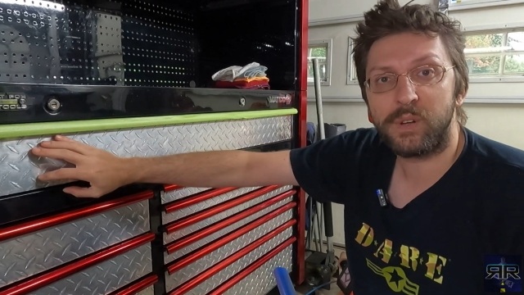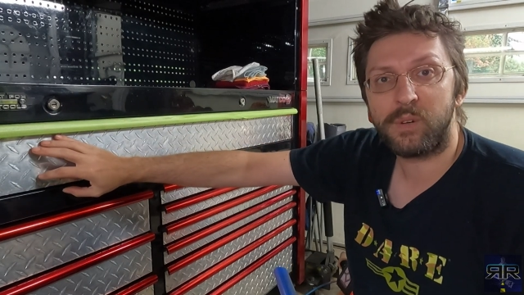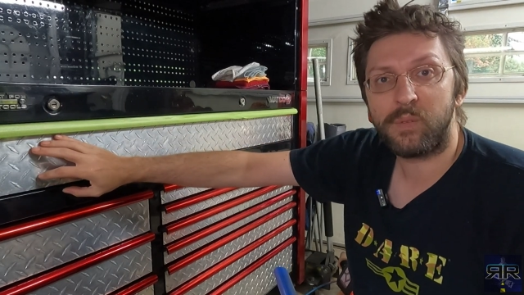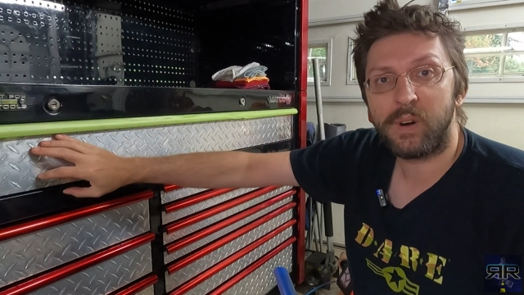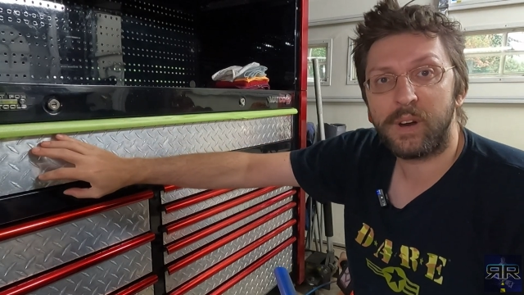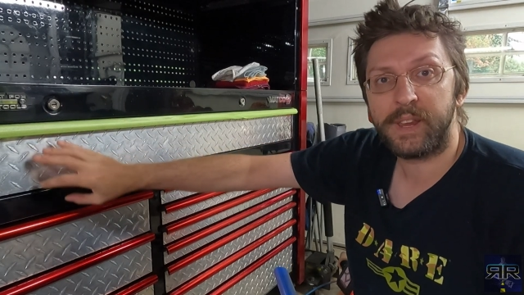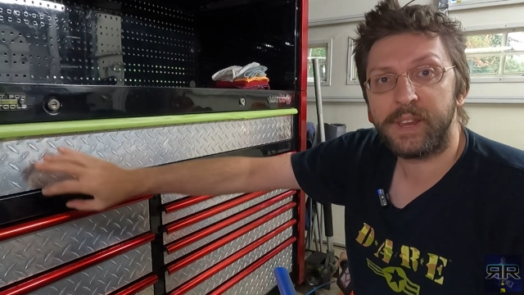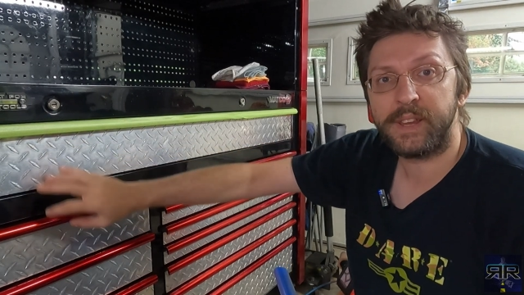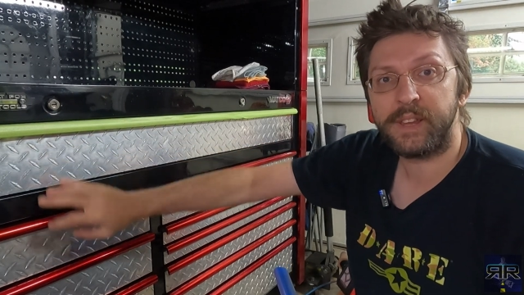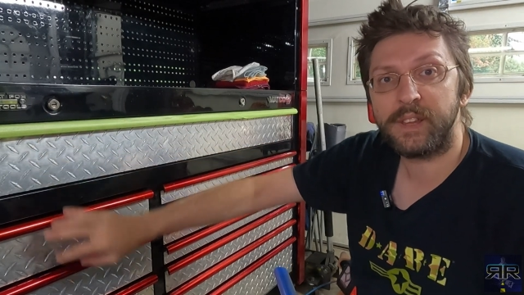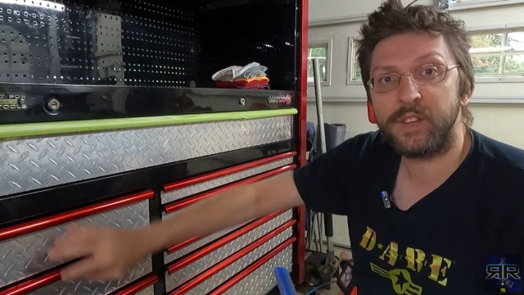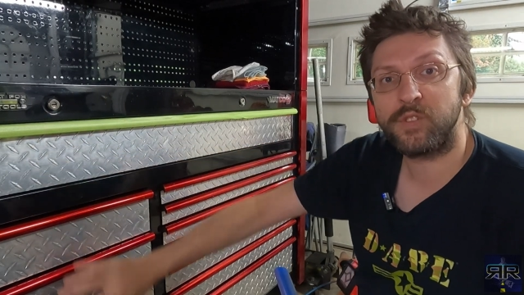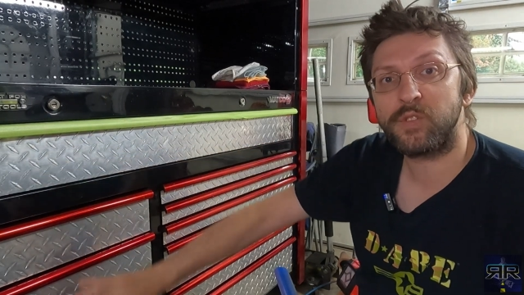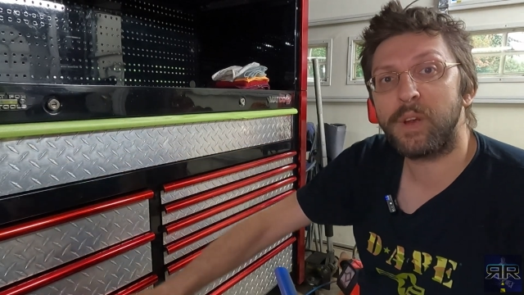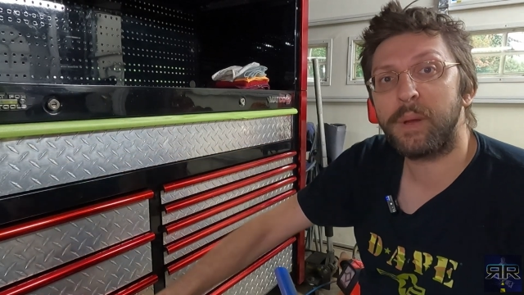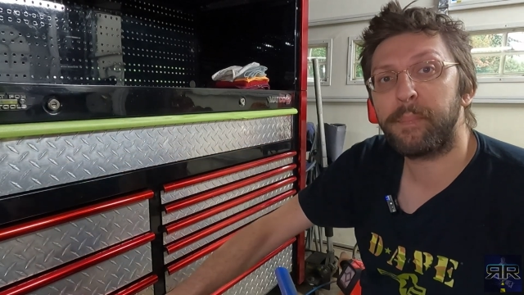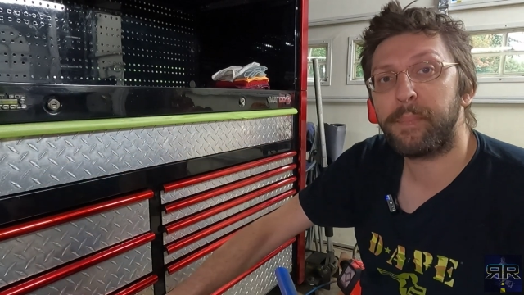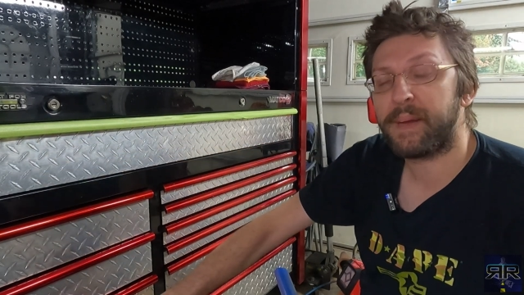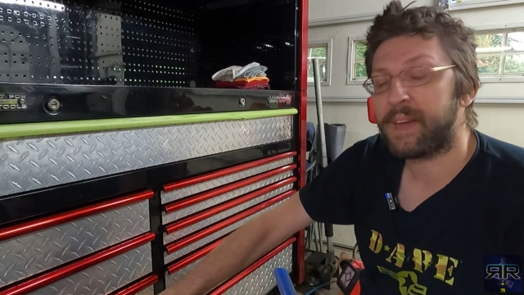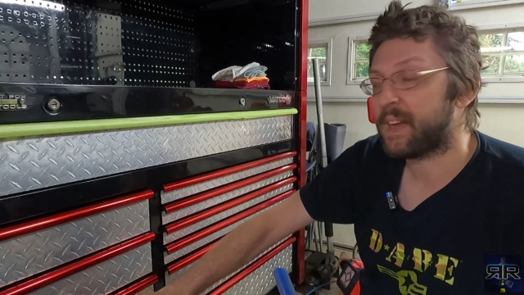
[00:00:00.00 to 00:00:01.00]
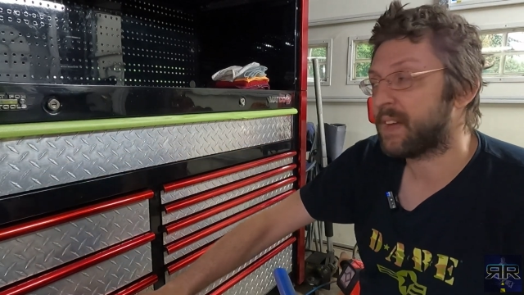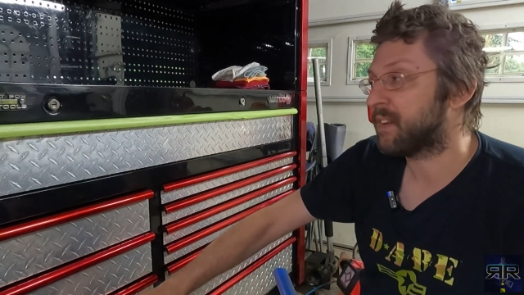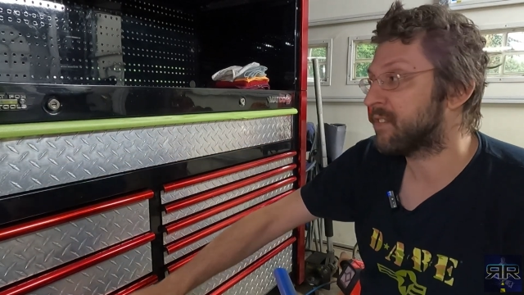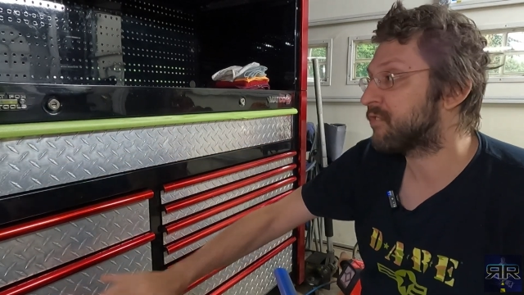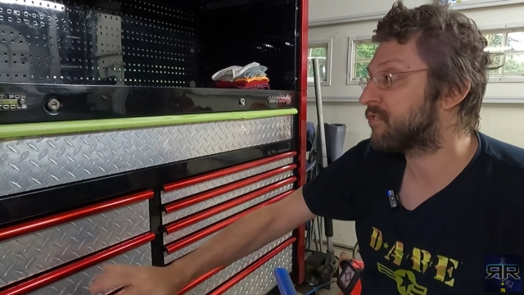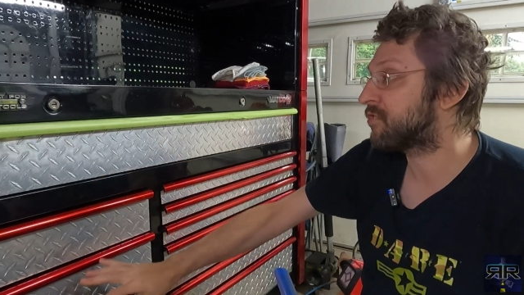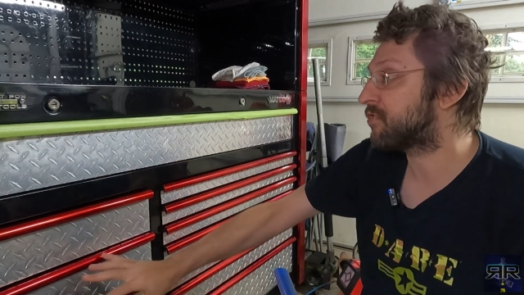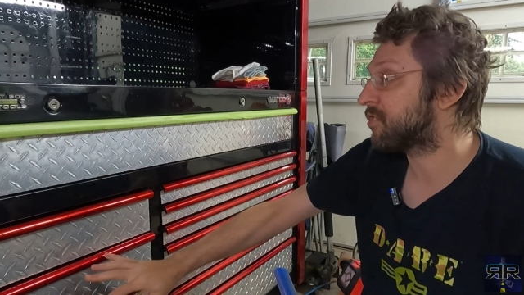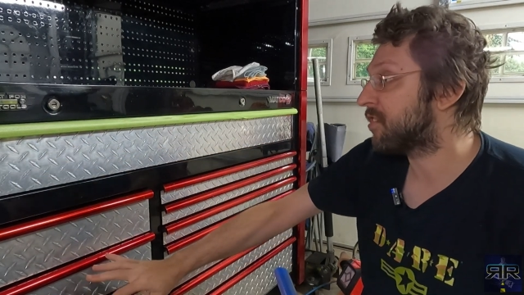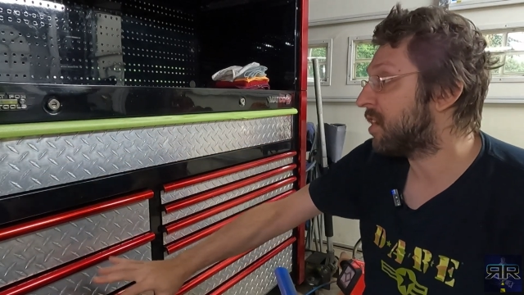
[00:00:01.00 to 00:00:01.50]
don't want any dripping.
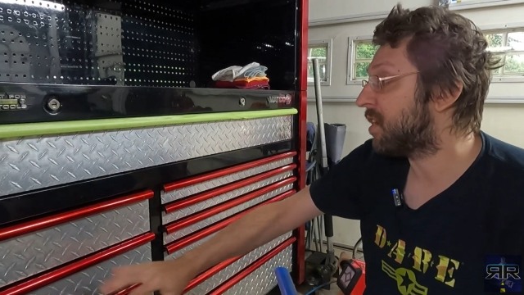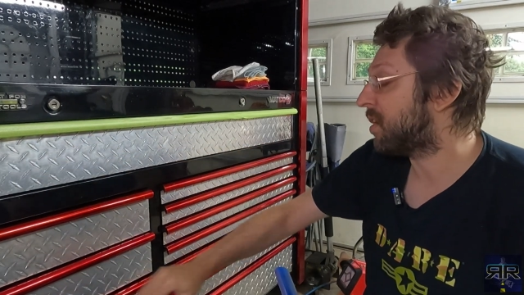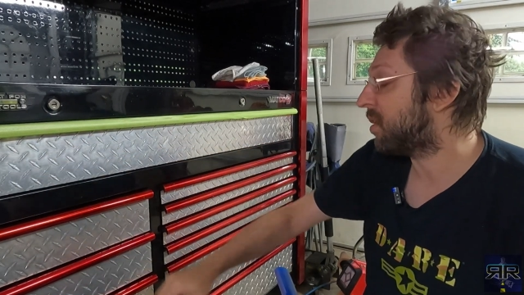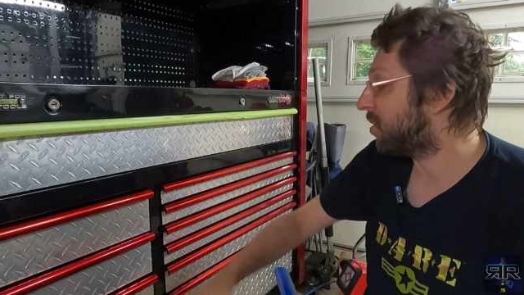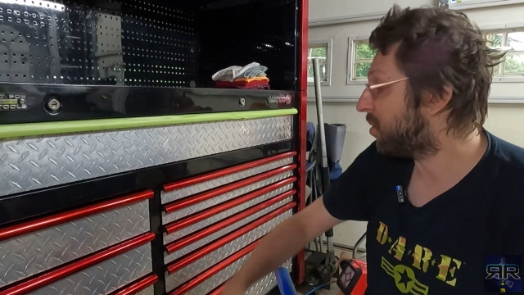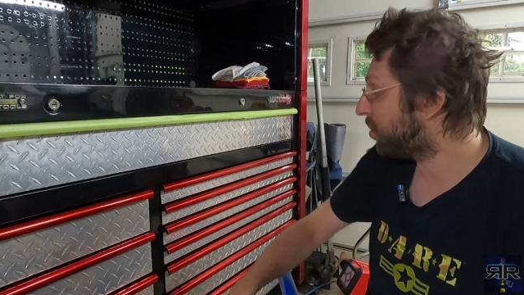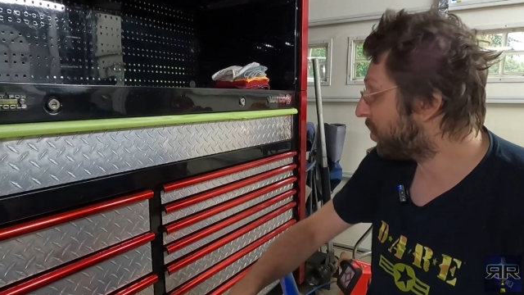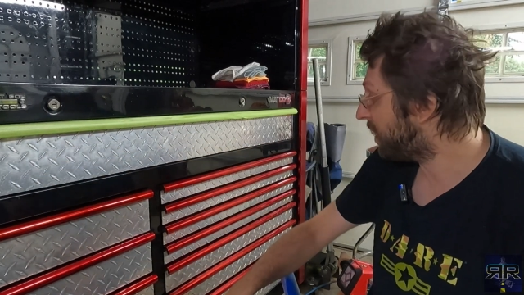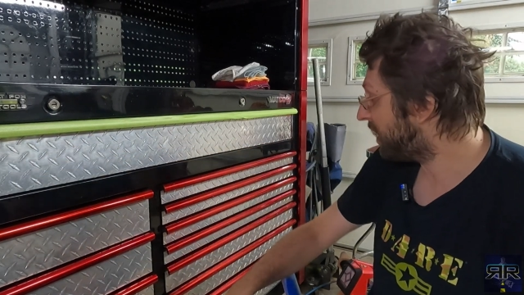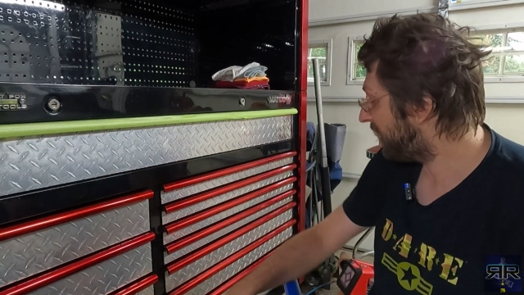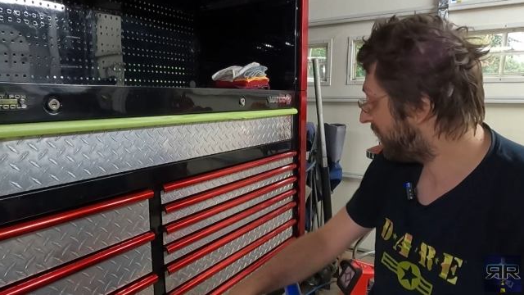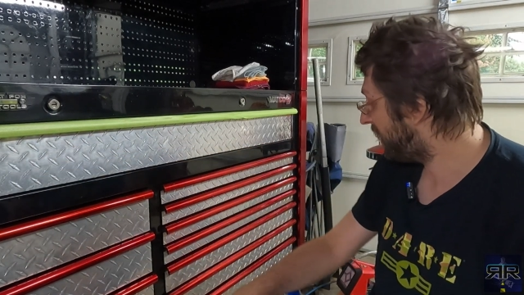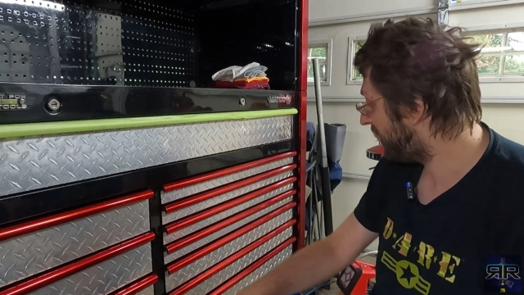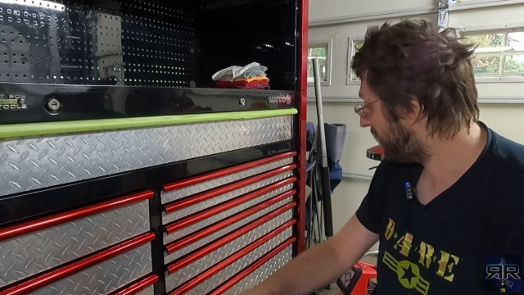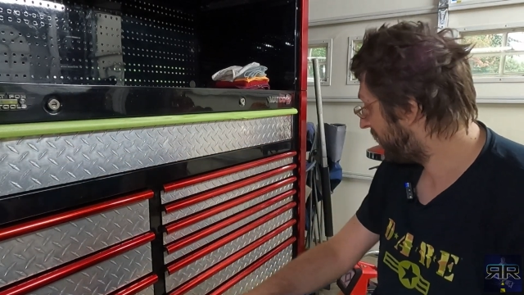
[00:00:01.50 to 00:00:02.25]
So